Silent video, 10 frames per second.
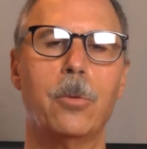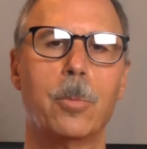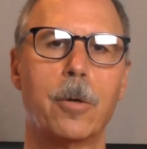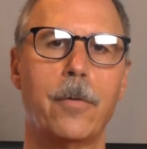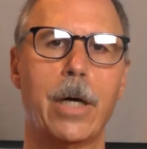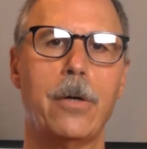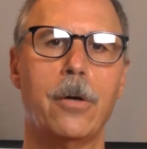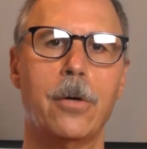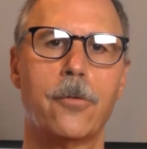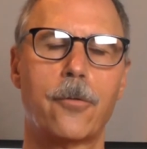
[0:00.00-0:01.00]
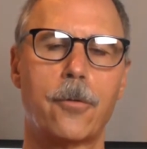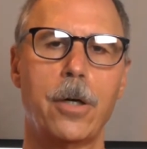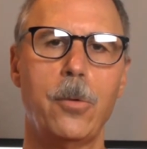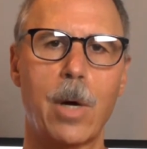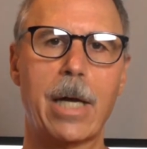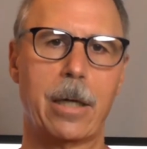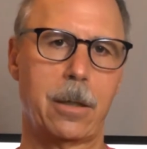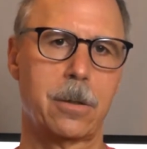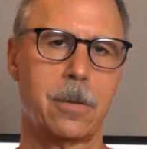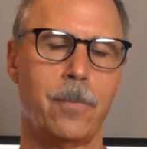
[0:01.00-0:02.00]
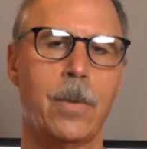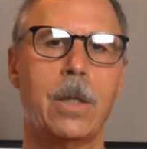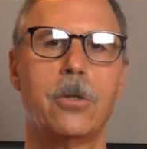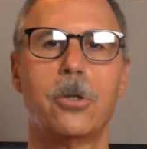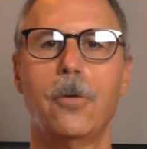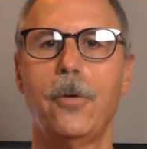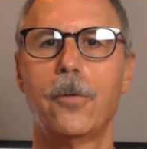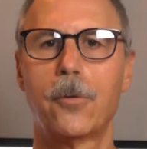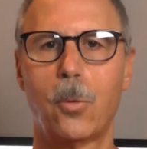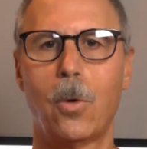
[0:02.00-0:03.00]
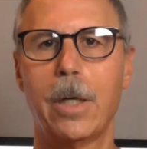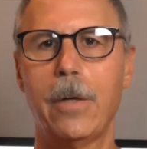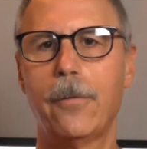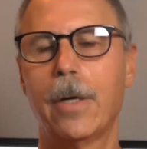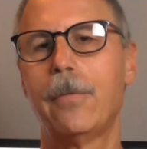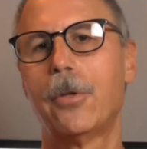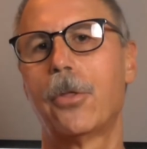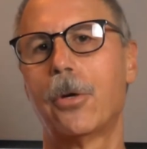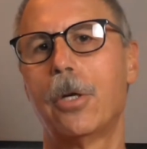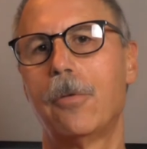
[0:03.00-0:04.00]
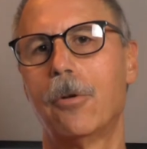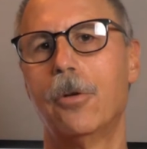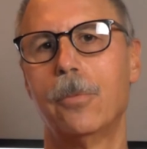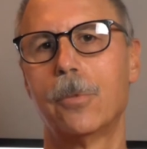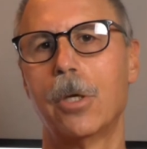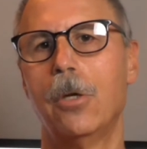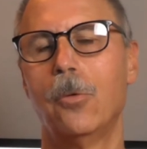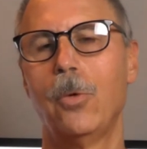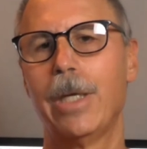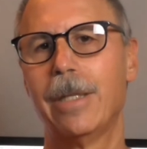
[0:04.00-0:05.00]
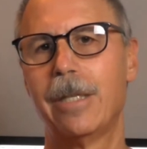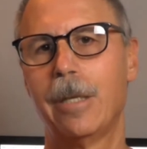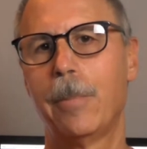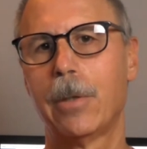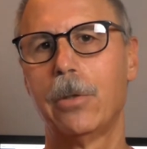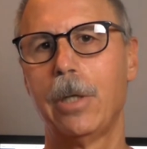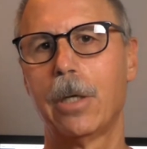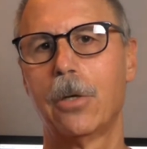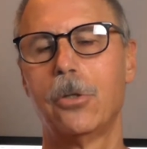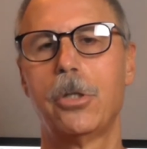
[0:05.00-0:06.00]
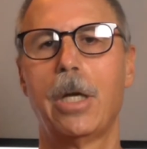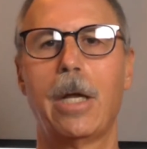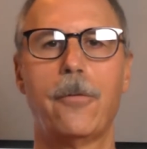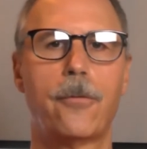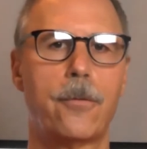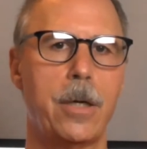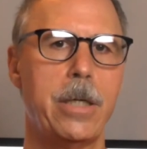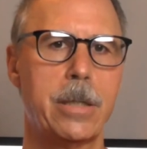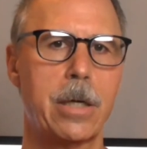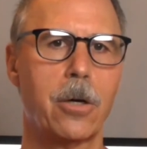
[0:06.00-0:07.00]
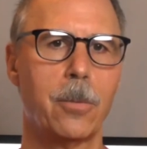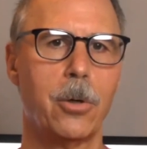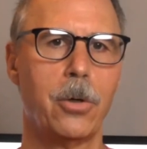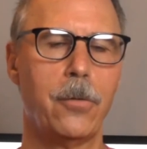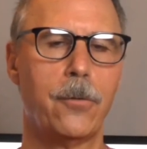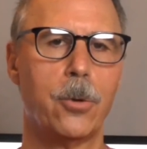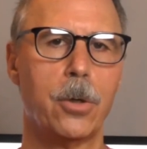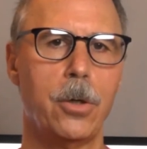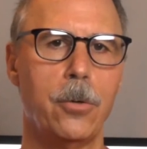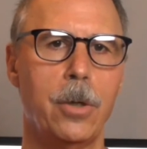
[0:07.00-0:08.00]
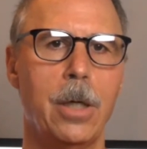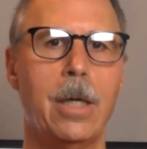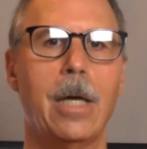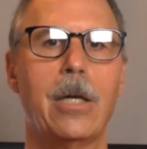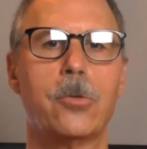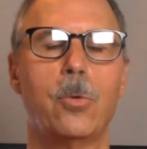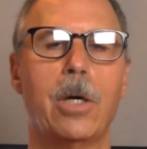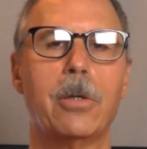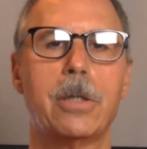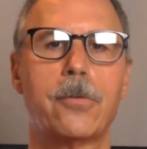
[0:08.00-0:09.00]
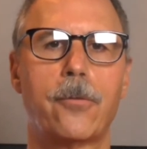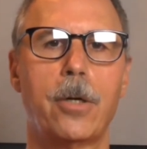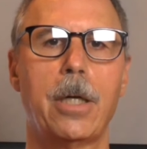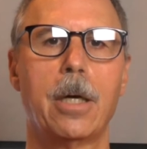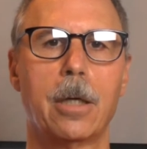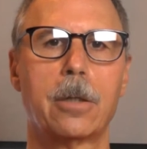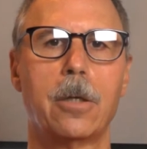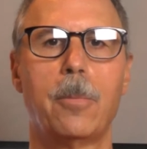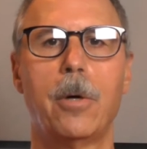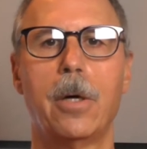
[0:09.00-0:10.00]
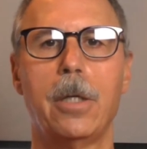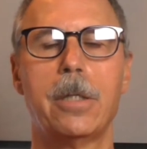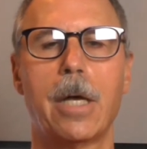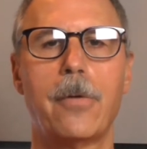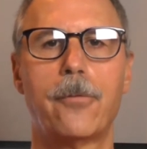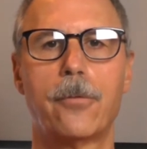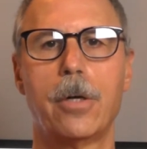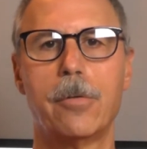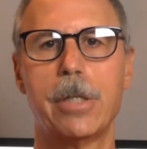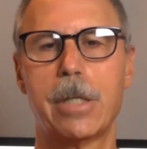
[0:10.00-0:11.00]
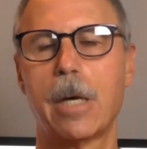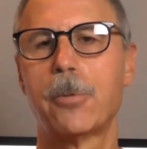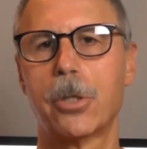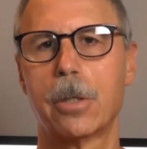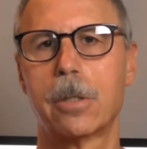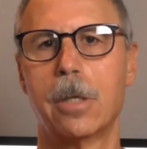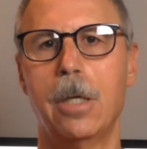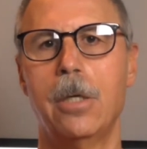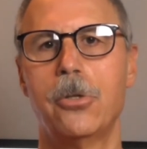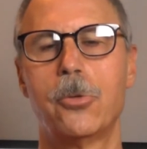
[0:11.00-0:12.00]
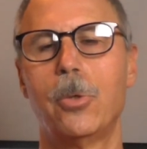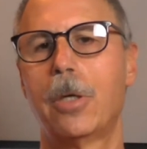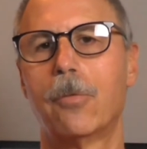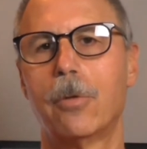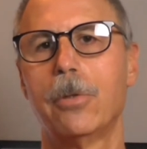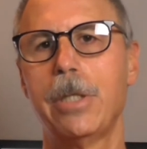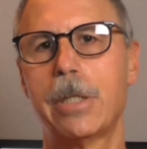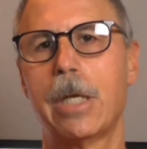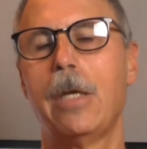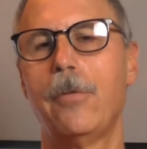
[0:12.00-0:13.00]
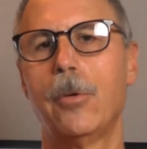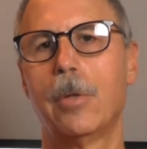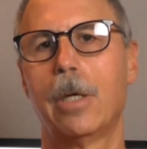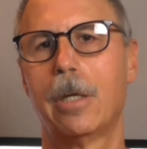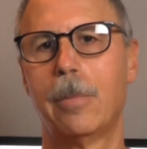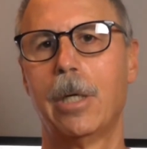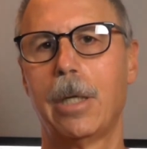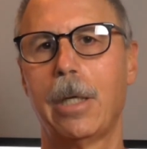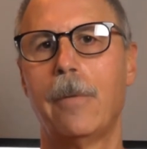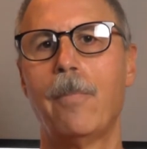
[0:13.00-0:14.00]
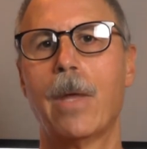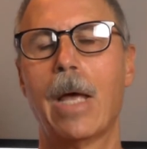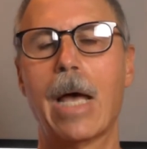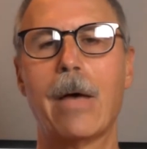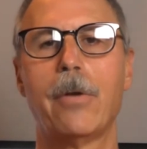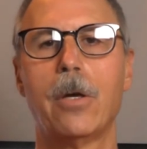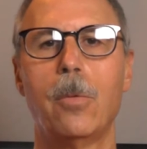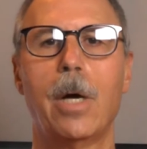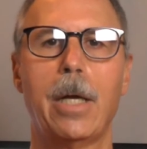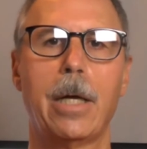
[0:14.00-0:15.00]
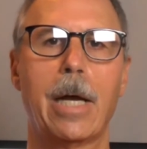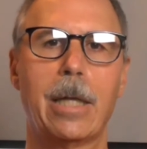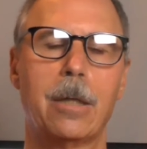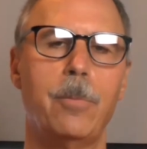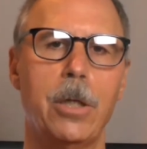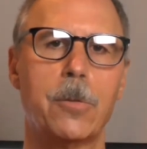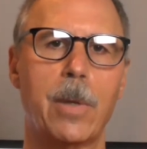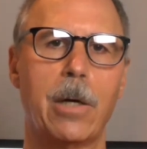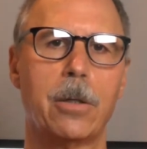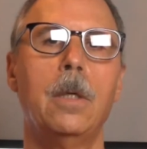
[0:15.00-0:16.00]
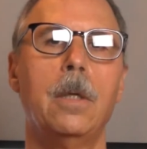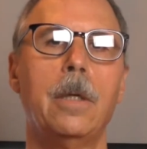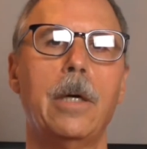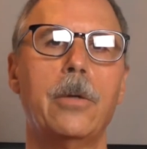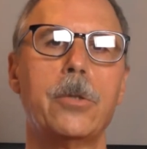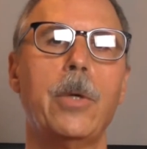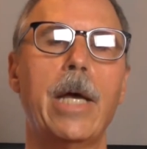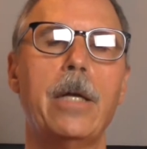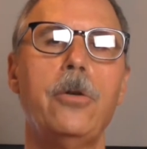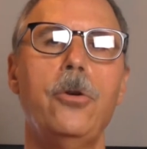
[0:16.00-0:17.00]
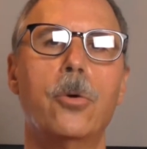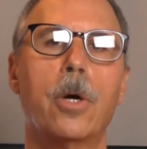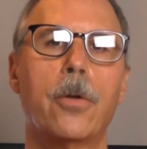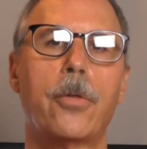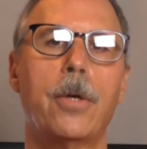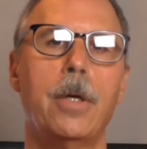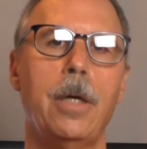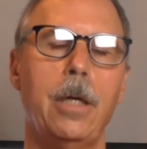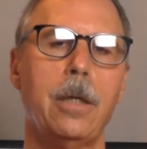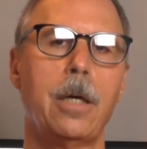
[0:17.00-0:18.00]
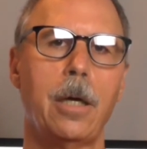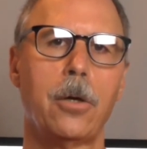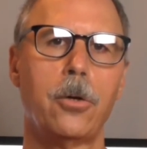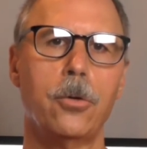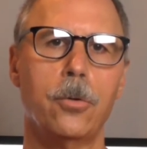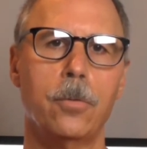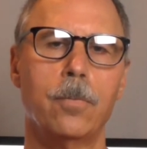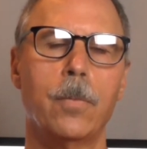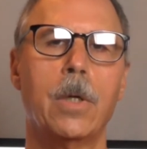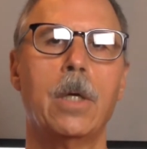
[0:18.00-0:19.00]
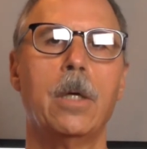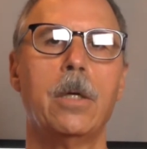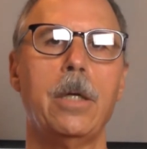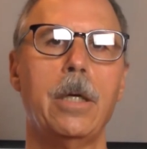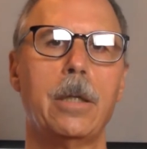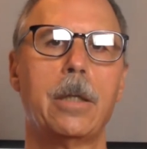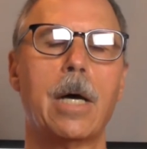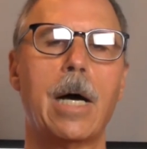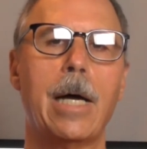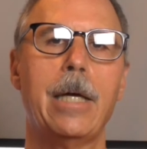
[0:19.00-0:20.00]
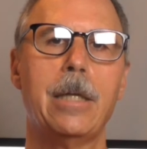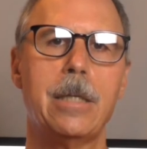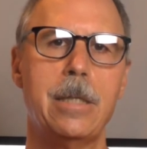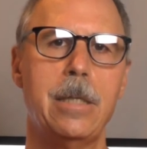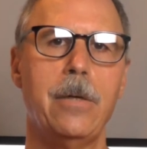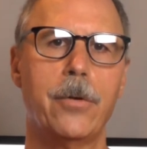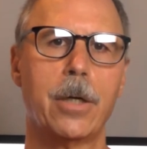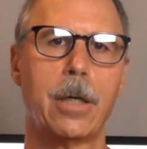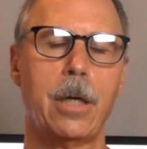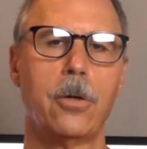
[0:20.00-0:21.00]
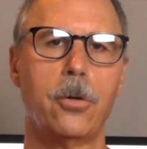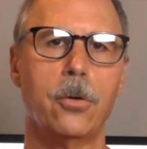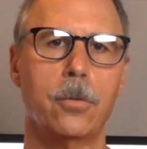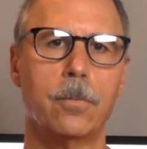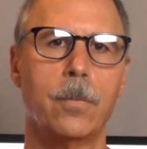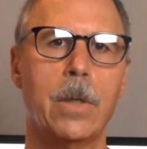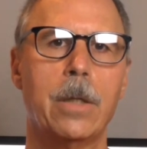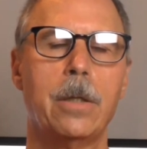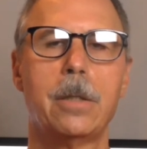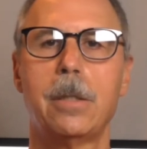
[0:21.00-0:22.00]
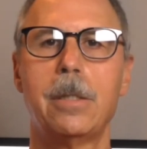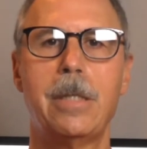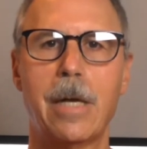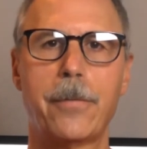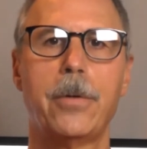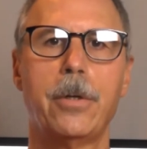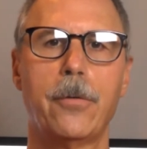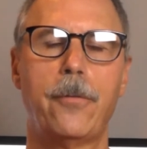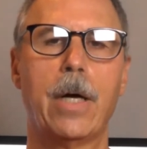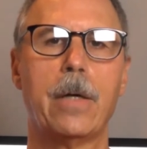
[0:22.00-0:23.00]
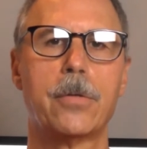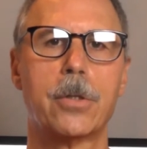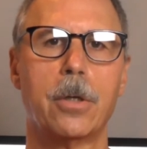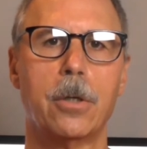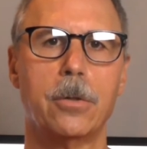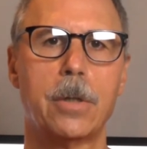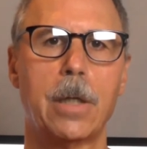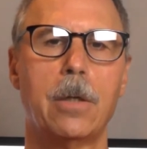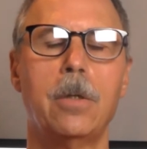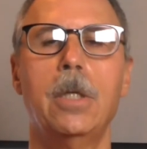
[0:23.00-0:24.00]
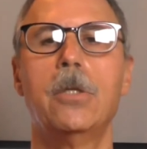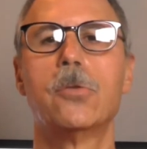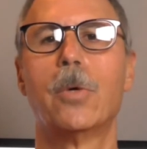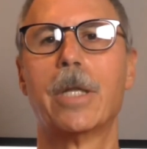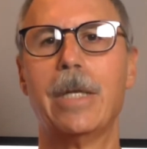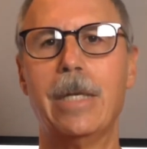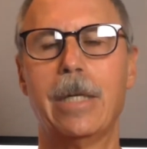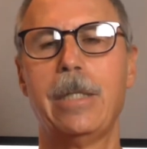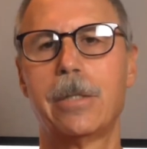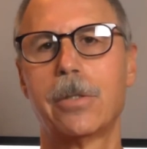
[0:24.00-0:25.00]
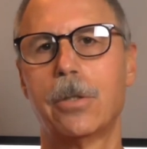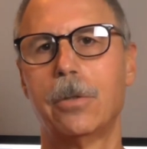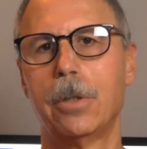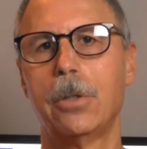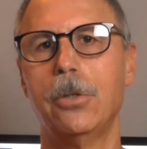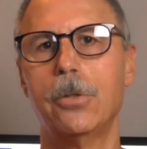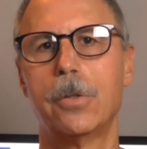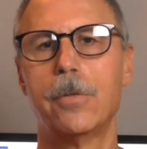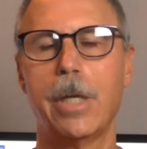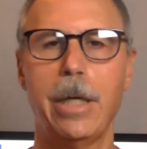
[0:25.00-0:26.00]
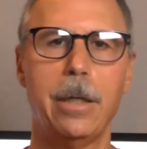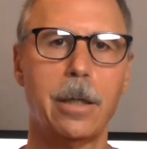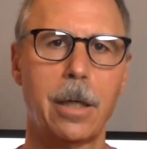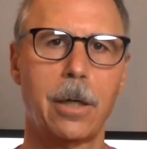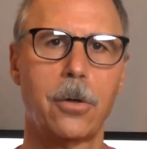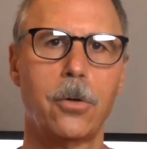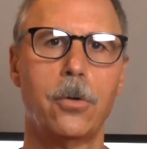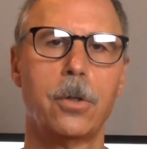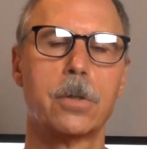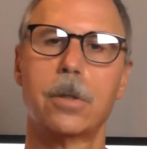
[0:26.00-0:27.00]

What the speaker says: will provide free weddings. So if you have 25 to 30 rooms, we can typically negotiate a free ceremony for you, as well as free cocktail parties and free receptions. So we can really save you a lot of money having a wedding at the Beach Palace. Now, as we head north in Cancun, you hit the Hyatt Ziva Cancun. This is definitely a 5-star hotel. It's one of the nicest all-inclusives in Cancun. It's